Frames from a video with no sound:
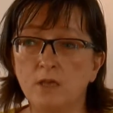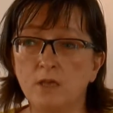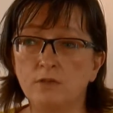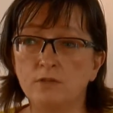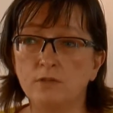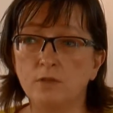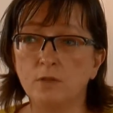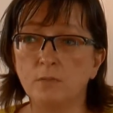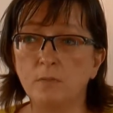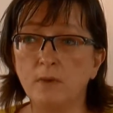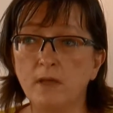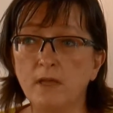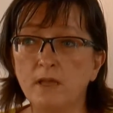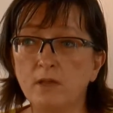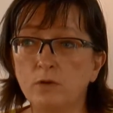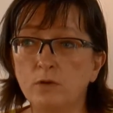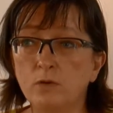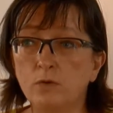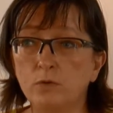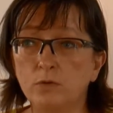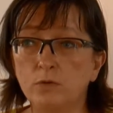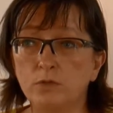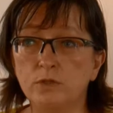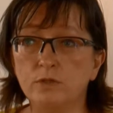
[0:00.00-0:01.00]
So the main
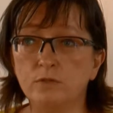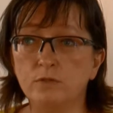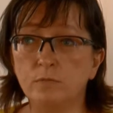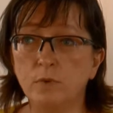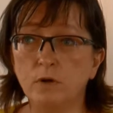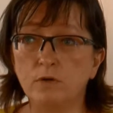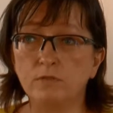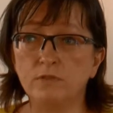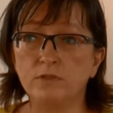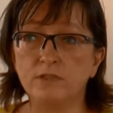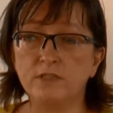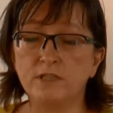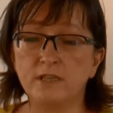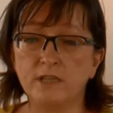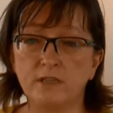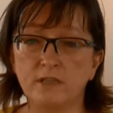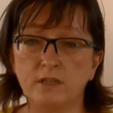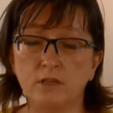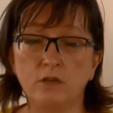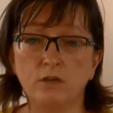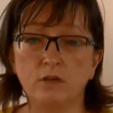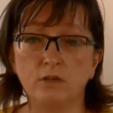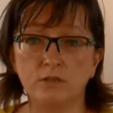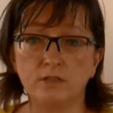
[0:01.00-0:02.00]
causes of poverty
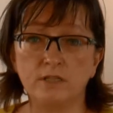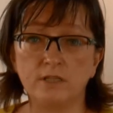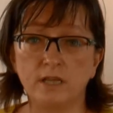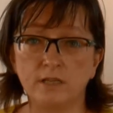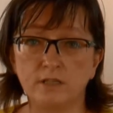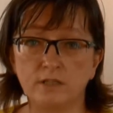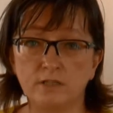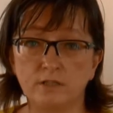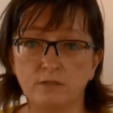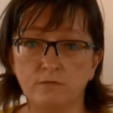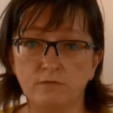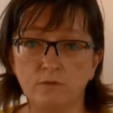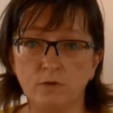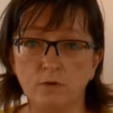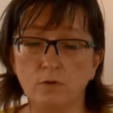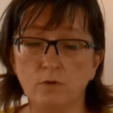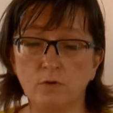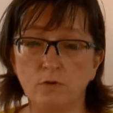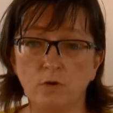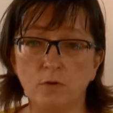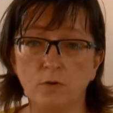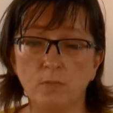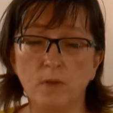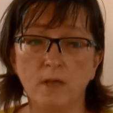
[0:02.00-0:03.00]
in the context of
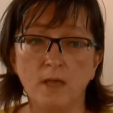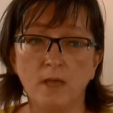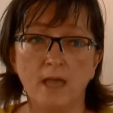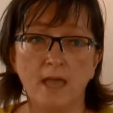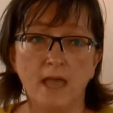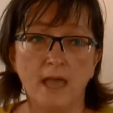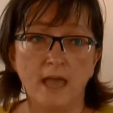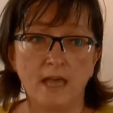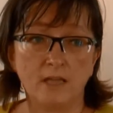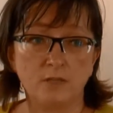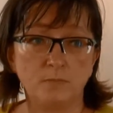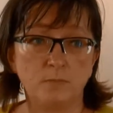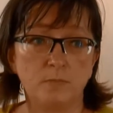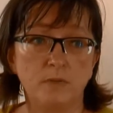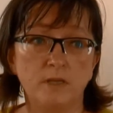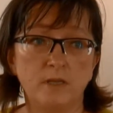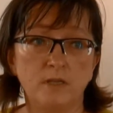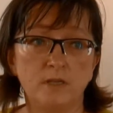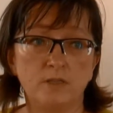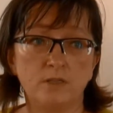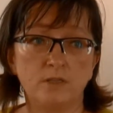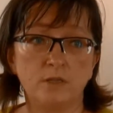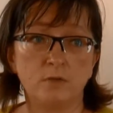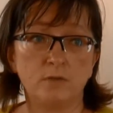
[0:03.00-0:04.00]
Europe has
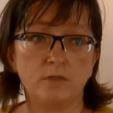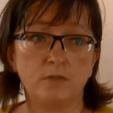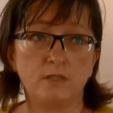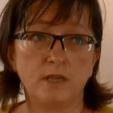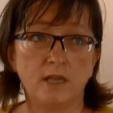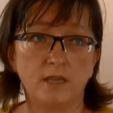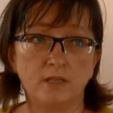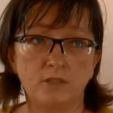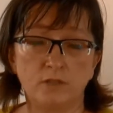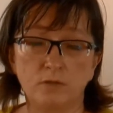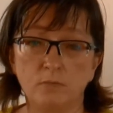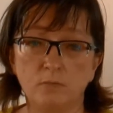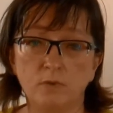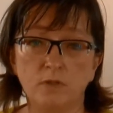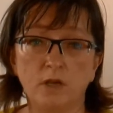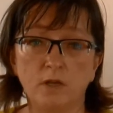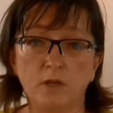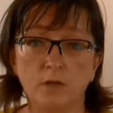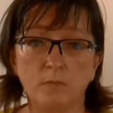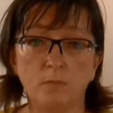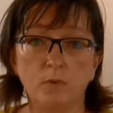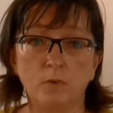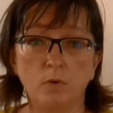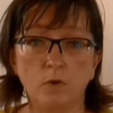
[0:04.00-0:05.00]
been associated with
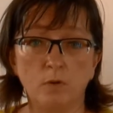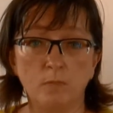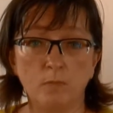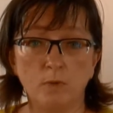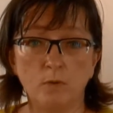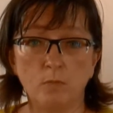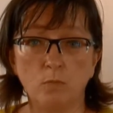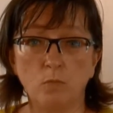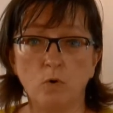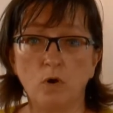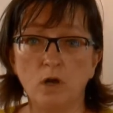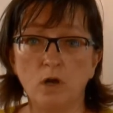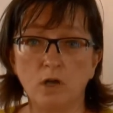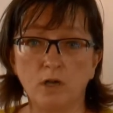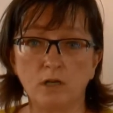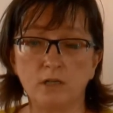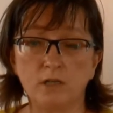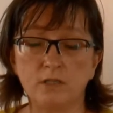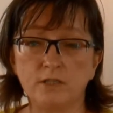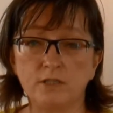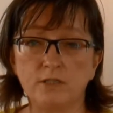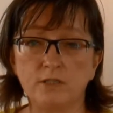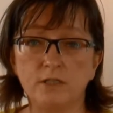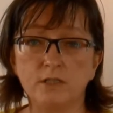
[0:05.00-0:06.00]
unemployment,
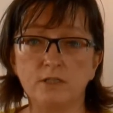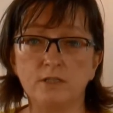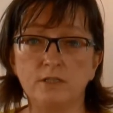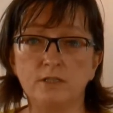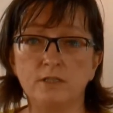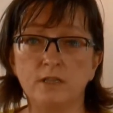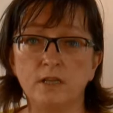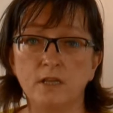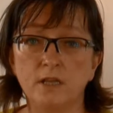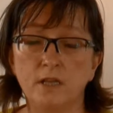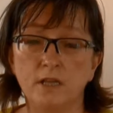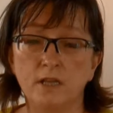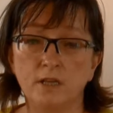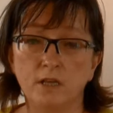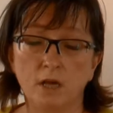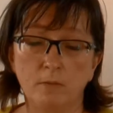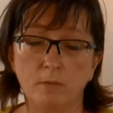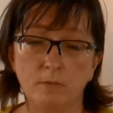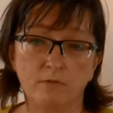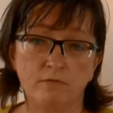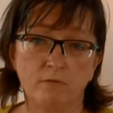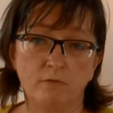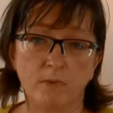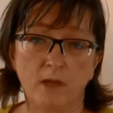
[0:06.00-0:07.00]
worklessness,
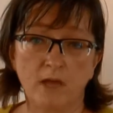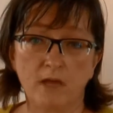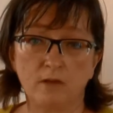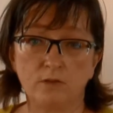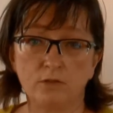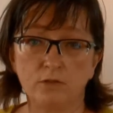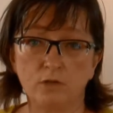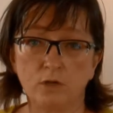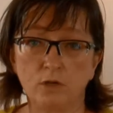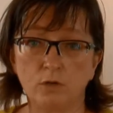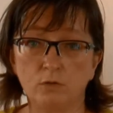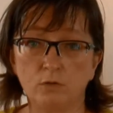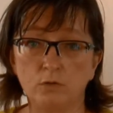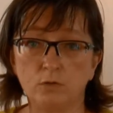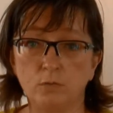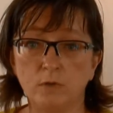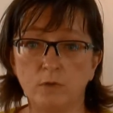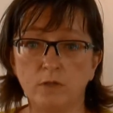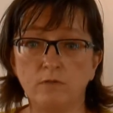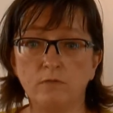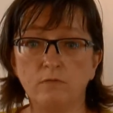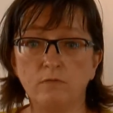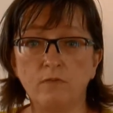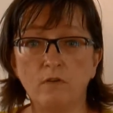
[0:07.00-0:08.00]
coming from households
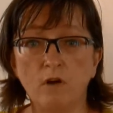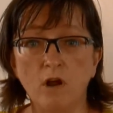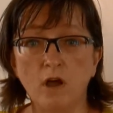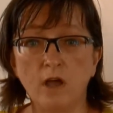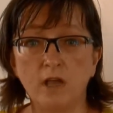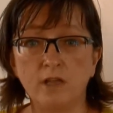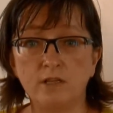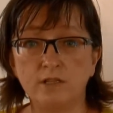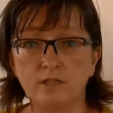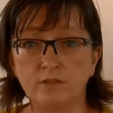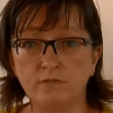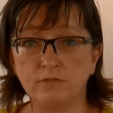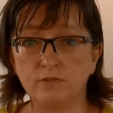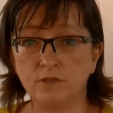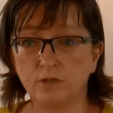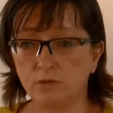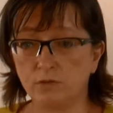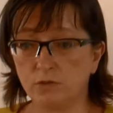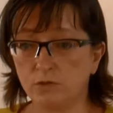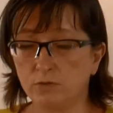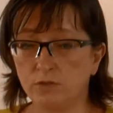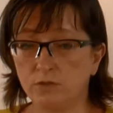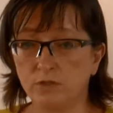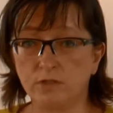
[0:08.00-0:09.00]
with a variety of
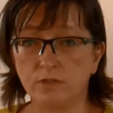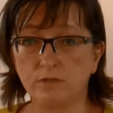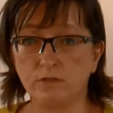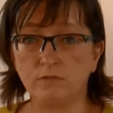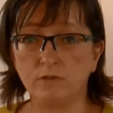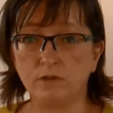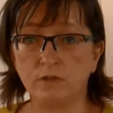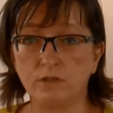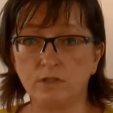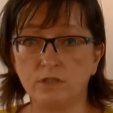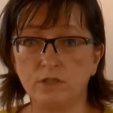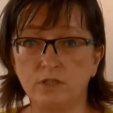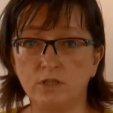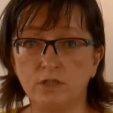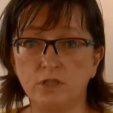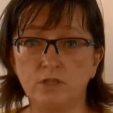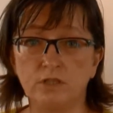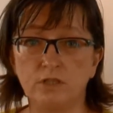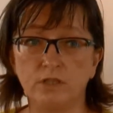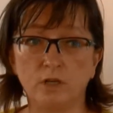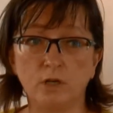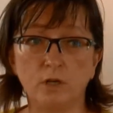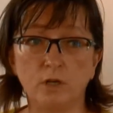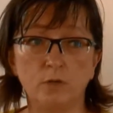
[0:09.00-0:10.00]
social
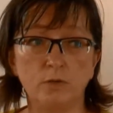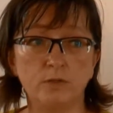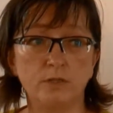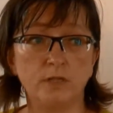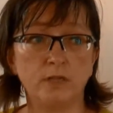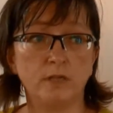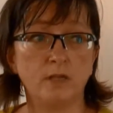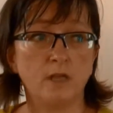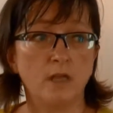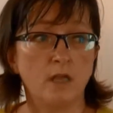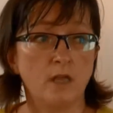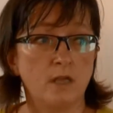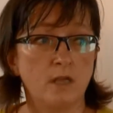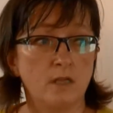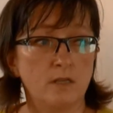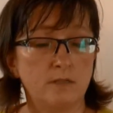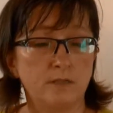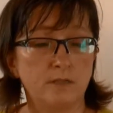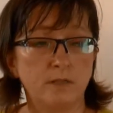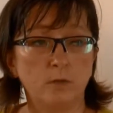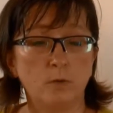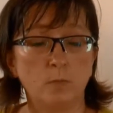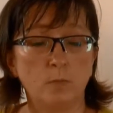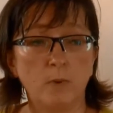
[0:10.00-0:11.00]
disadvantages, including
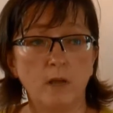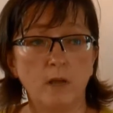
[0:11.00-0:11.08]
single